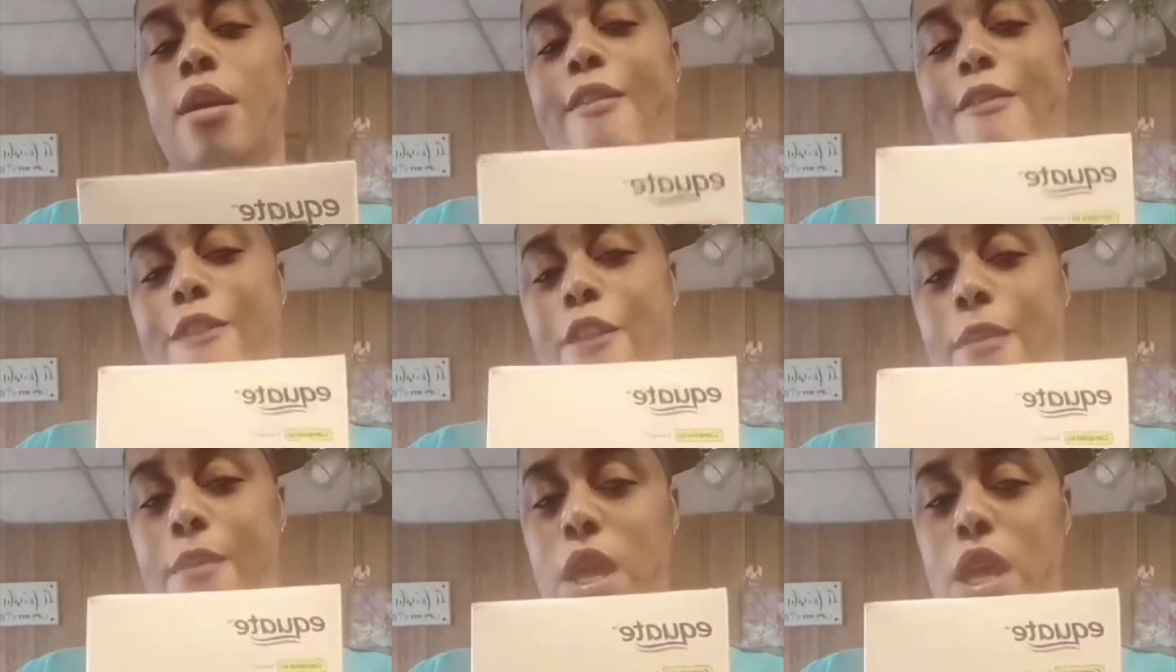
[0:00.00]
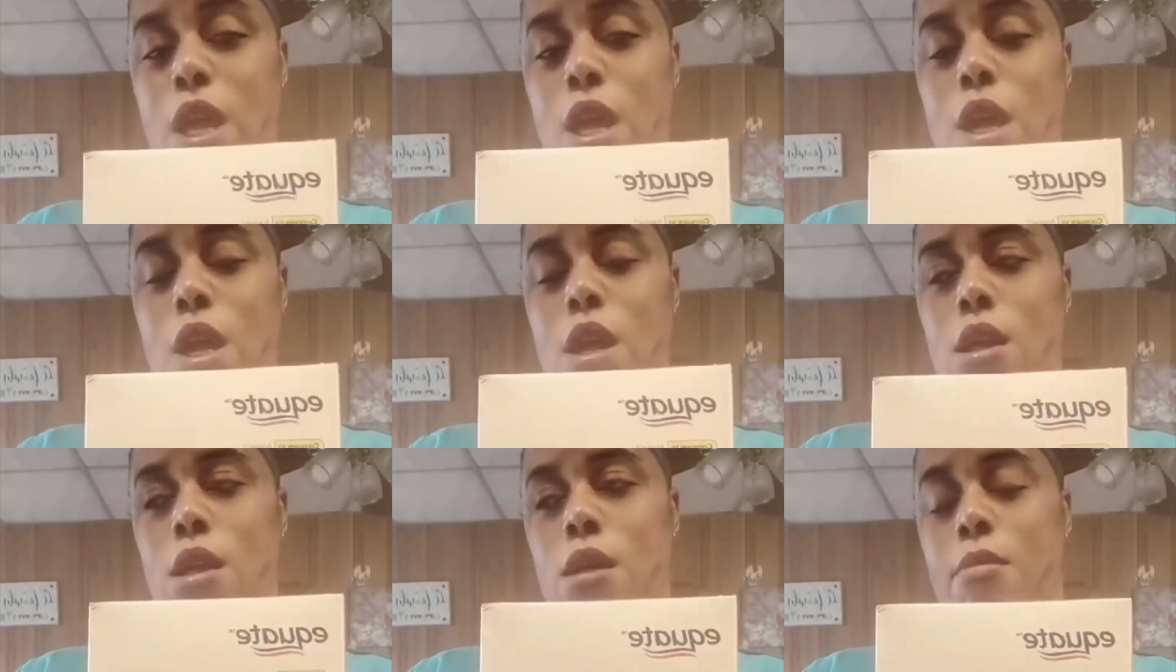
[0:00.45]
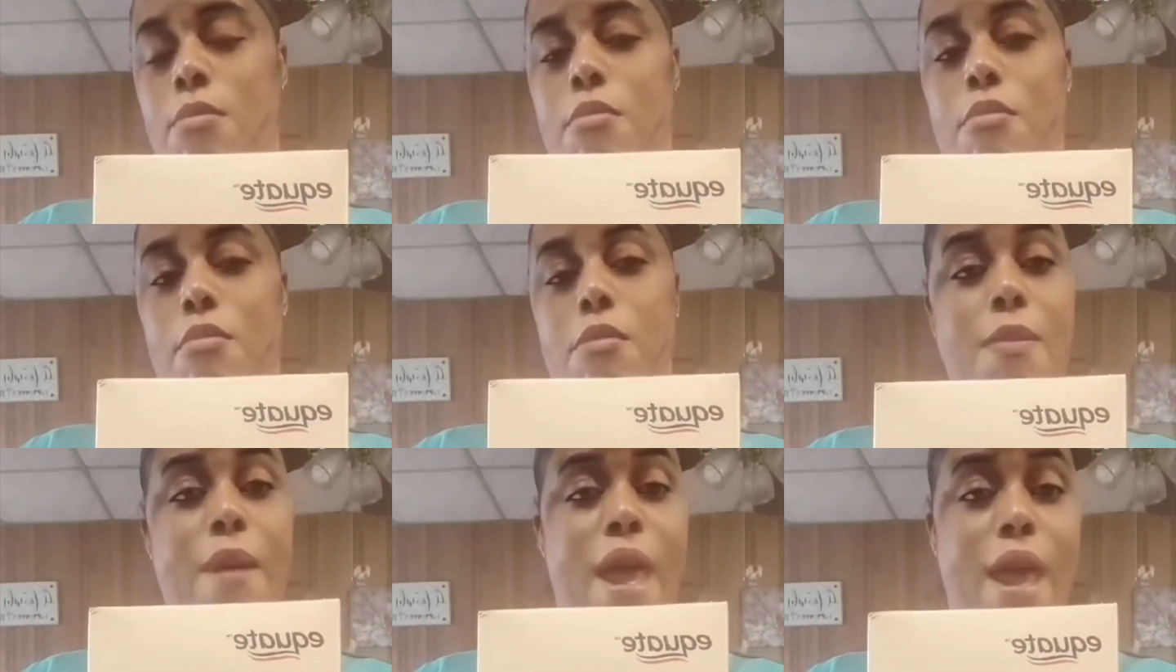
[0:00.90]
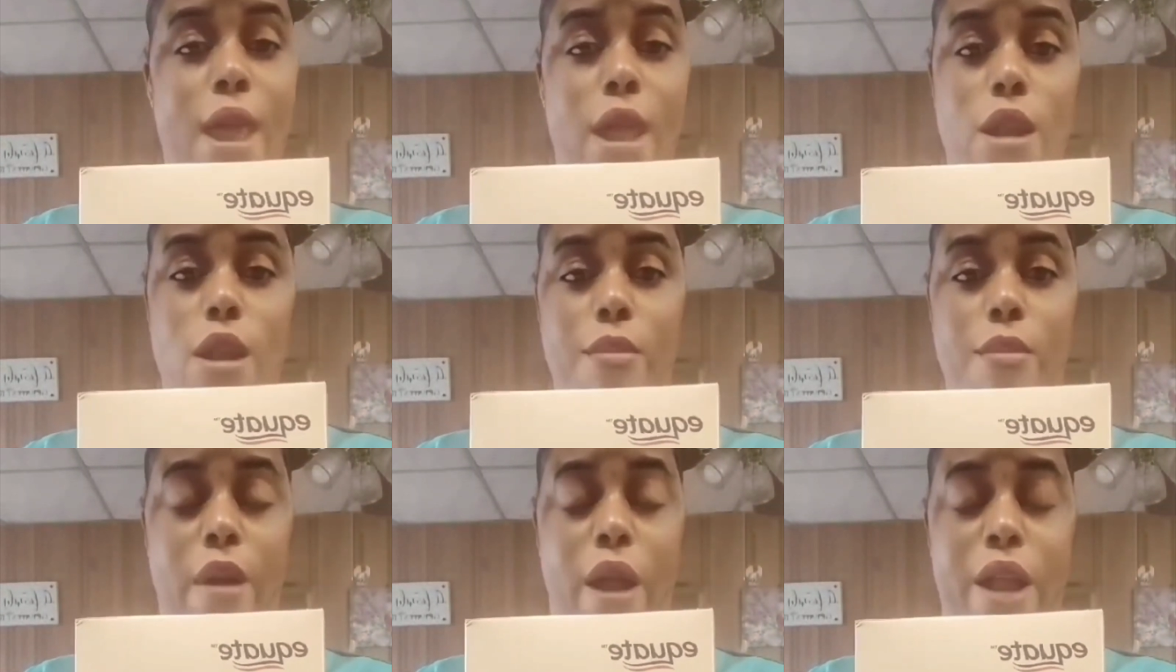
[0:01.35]
For me buy
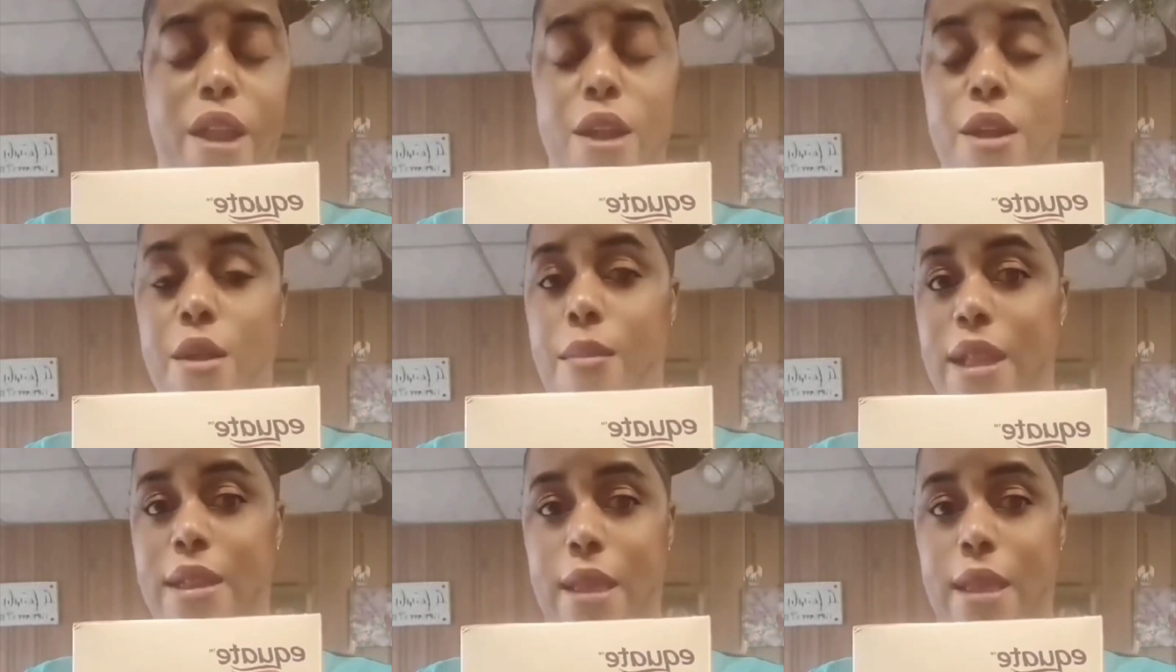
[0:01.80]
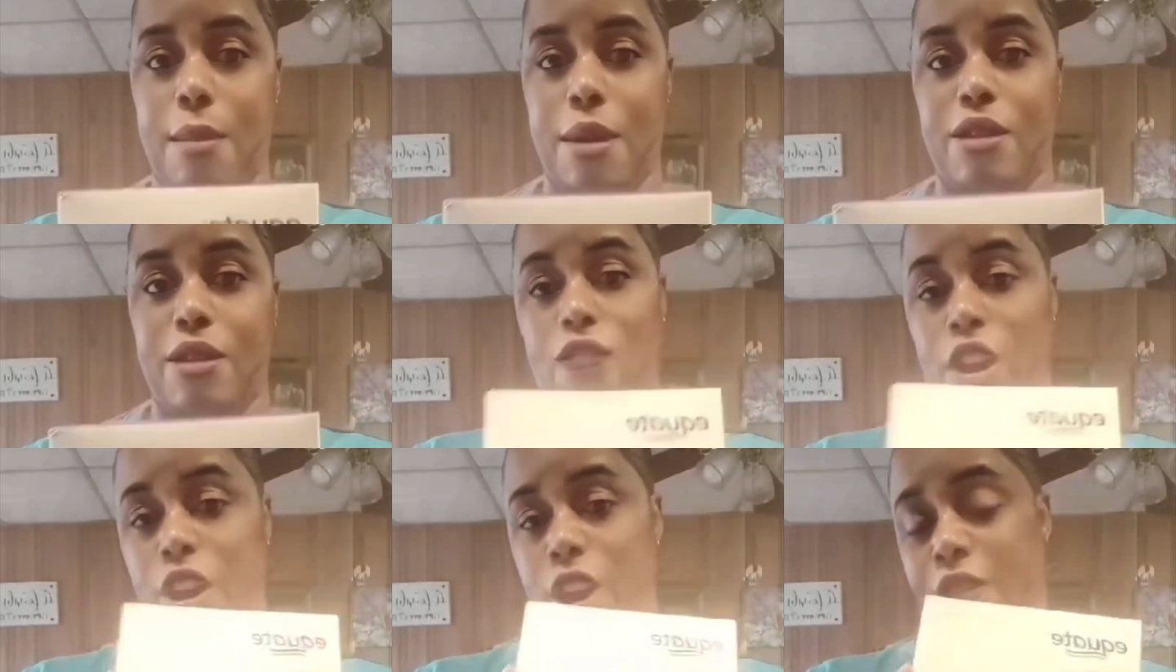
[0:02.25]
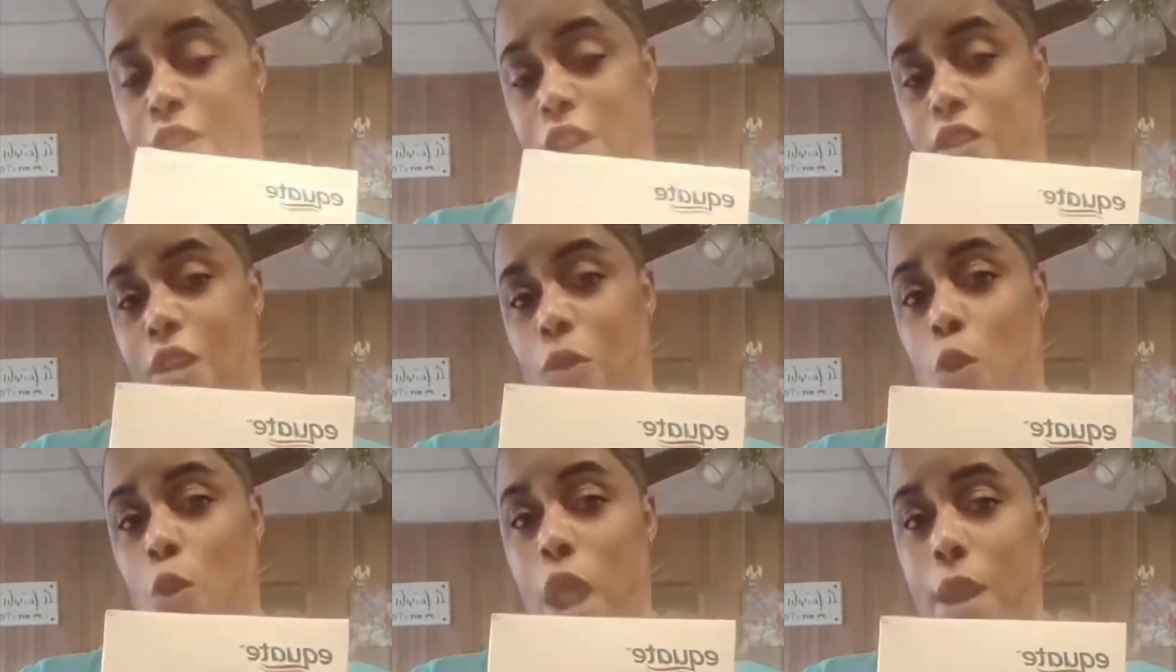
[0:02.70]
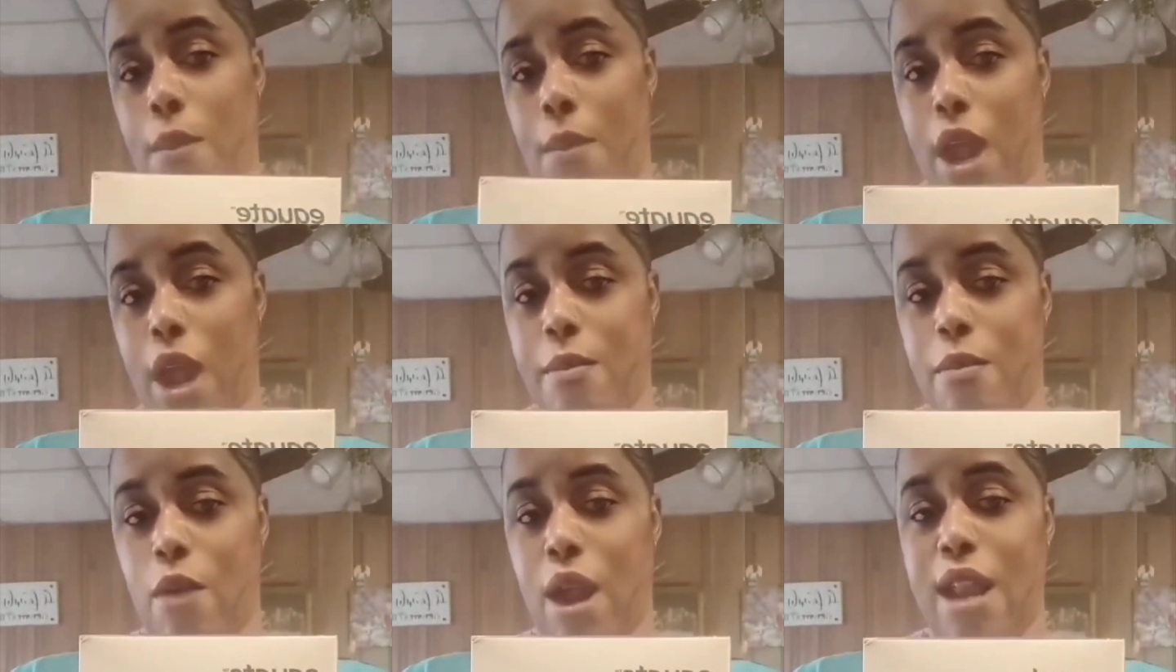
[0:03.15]
any brand, you know my family. So this is
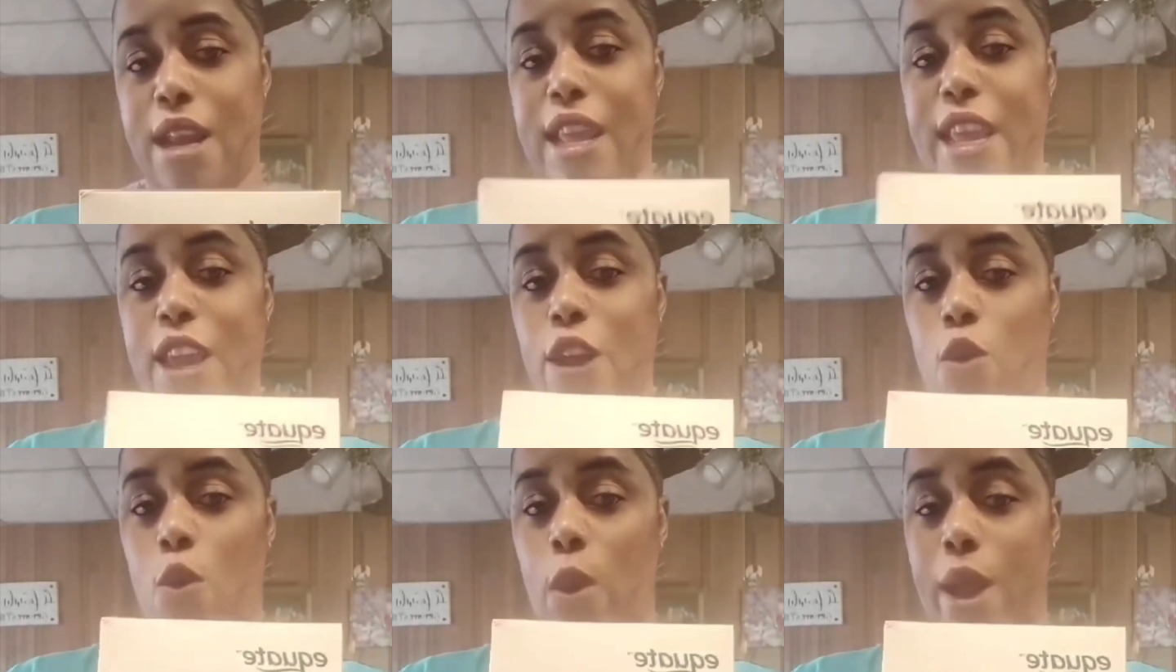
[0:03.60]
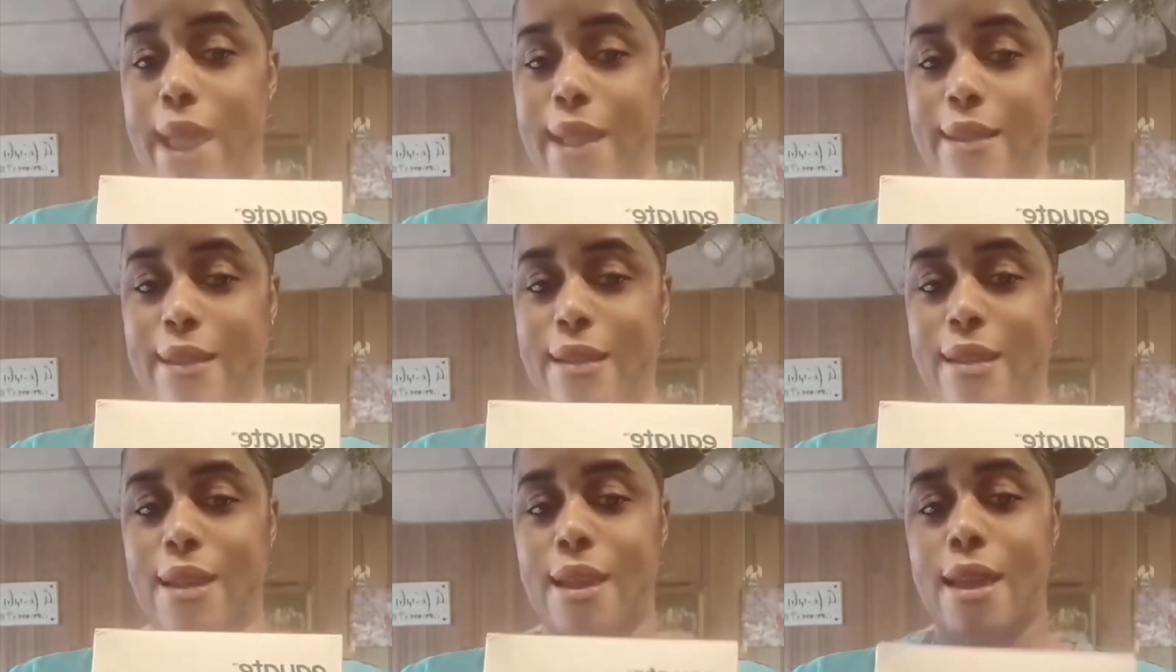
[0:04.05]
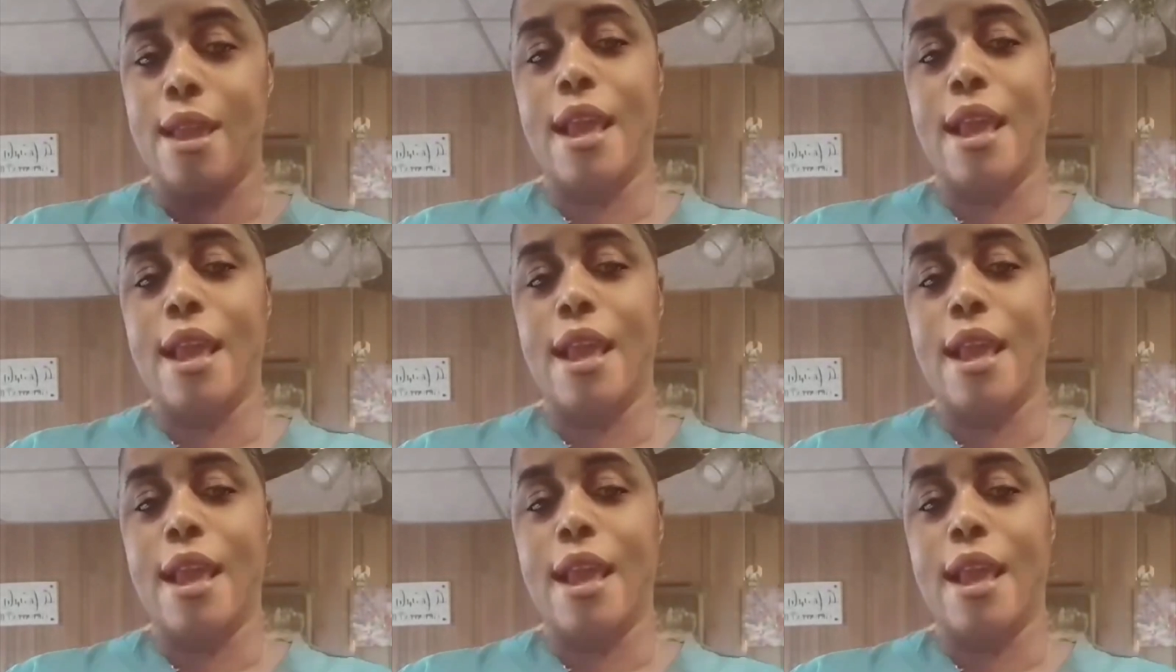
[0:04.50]
Walmart brand, Equate.